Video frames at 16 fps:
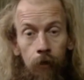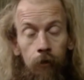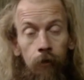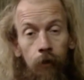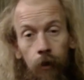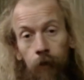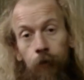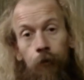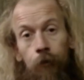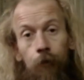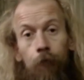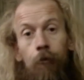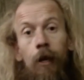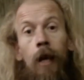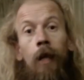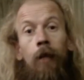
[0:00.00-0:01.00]
That's the
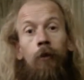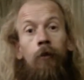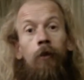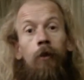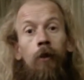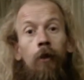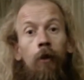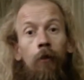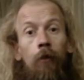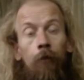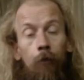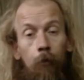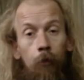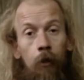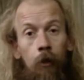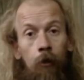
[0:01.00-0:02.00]
reality of the
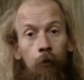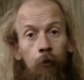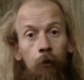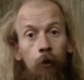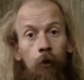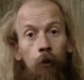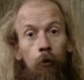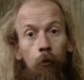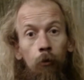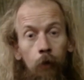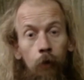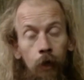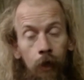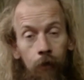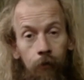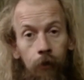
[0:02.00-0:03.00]
world we
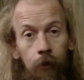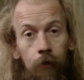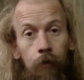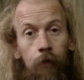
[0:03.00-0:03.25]
live in.